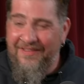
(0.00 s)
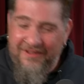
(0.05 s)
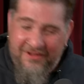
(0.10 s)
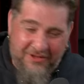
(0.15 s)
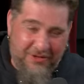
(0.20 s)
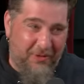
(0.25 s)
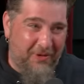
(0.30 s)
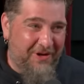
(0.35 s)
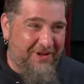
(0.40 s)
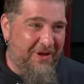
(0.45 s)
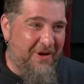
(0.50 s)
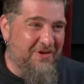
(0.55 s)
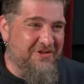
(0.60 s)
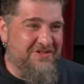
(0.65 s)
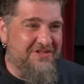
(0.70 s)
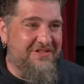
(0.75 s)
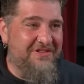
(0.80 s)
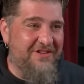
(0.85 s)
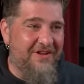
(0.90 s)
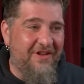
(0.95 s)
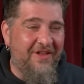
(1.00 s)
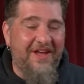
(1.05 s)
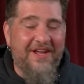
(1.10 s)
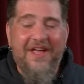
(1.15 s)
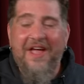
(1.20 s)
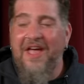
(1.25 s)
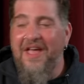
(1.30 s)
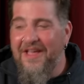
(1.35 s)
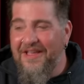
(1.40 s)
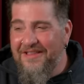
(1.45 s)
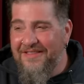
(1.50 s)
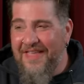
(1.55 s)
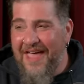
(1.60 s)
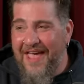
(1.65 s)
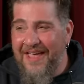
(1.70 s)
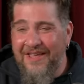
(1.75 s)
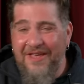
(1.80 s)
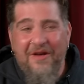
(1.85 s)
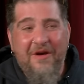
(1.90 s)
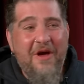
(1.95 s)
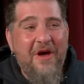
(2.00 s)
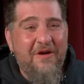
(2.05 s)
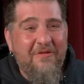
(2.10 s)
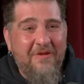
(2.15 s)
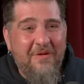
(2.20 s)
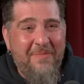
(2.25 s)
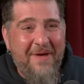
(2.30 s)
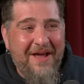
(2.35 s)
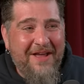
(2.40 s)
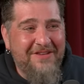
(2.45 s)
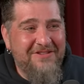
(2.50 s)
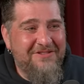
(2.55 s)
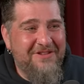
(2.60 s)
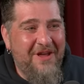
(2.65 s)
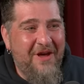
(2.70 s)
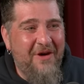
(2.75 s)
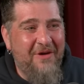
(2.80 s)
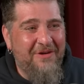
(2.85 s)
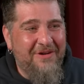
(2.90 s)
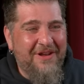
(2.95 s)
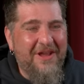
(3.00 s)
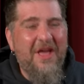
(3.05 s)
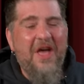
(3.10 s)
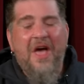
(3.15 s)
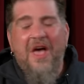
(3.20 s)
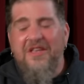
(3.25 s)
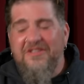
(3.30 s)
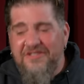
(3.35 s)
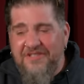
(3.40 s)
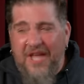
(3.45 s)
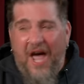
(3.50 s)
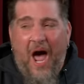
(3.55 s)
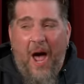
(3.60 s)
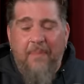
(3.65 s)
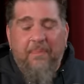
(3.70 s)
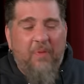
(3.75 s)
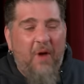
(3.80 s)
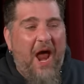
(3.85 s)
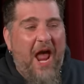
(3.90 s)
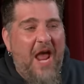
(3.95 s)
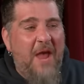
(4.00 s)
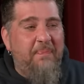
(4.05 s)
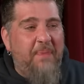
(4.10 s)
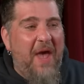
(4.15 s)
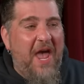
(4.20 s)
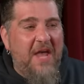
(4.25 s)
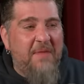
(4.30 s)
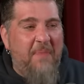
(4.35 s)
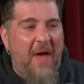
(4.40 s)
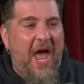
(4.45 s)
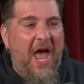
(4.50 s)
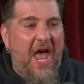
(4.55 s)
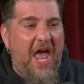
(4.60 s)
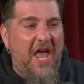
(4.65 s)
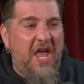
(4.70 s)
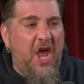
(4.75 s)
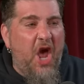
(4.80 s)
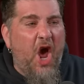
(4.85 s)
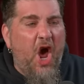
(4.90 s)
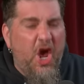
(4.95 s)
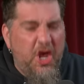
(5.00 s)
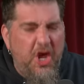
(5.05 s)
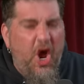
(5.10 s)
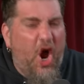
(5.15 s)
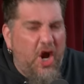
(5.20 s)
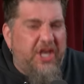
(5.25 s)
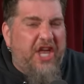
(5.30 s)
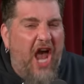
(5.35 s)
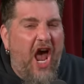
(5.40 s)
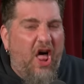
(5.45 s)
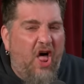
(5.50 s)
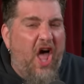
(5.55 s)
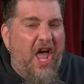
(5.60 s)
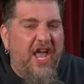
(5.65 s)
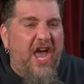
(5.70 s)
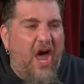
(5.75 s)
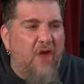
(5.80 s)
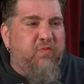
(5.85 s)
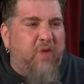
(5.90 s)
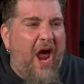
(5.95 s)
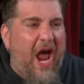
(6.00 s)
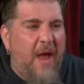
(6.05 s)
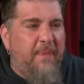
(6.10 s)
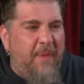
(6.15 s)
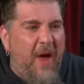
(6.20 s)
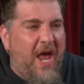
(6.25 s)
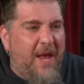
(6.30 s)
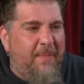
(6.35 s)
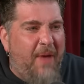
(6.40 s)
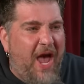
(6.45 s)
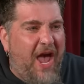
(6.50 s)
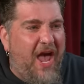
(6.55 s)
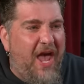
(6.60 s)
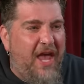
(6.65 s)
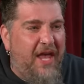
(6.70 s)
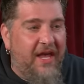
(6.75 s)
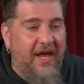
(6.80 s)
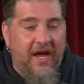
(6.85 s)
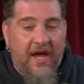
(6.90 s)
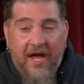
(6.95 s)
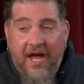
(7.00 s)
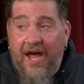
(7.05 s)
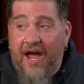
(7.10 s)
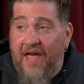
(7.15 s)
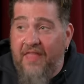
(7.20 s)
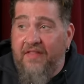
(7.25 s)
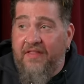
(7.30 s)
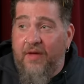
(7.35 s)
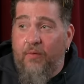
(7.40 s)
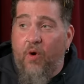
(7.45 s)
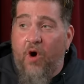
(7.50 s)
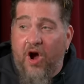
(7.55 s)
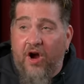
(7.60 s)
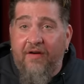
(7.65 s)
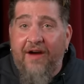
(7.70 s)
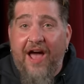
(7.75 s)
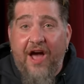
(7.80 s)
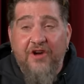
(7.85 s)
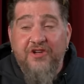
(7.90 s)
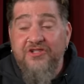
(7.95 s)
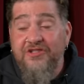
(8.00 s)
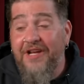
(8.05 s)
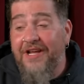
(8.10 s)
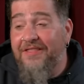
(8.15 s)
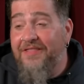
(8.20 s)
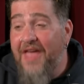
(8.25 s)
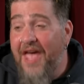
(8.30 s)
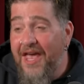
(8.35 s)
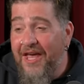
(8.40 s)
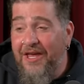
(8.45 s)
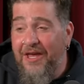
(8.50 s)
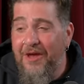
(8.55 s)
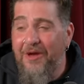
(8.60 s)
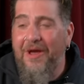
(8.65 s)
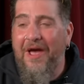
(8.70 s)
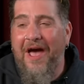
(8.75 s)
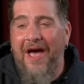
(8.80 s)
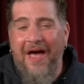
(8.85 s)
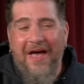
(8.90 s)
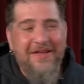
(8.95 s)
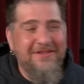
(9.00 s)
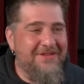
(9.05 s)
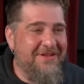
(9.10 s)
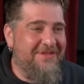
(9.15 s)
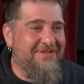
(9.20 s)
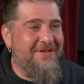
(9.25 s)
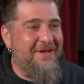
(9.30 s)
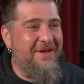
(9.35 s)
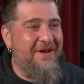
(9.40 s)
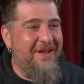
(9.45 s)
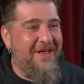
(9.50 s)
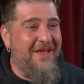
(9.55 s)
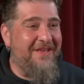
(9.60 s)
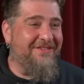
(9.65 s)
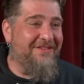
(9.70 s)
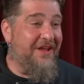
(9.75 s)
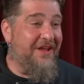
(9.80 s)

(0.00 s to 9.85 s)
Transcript: then the door closes, and they're like thank you, Rebecca Stone. Like, stop raping me! You're killing and raping me! And then they walk around. She's like, thank you guys. so nice.